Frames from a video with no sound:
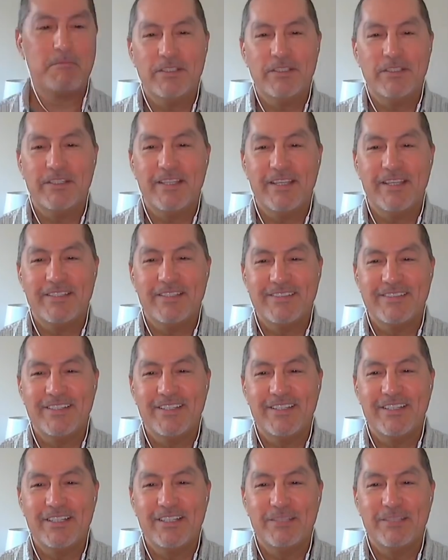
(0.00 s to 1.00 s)
did that
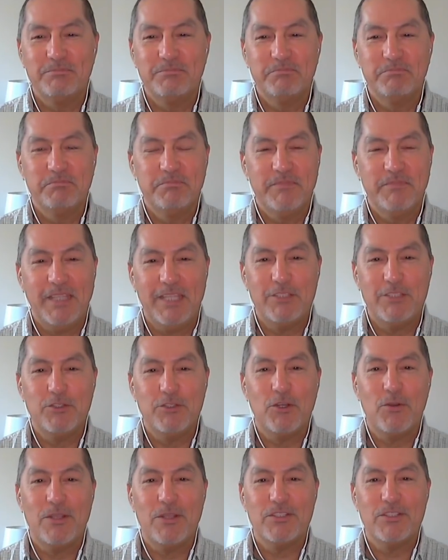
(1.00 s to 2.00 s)
uh, Thank
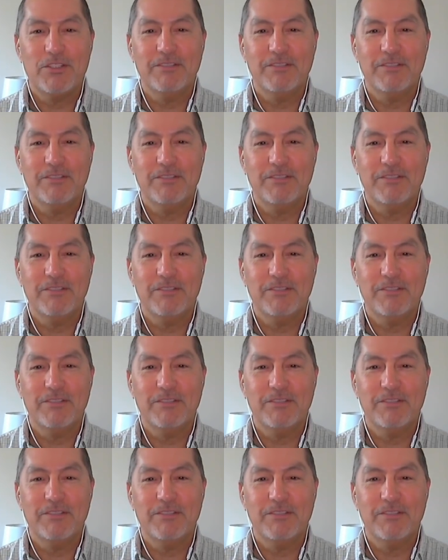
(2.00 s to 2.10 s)
you.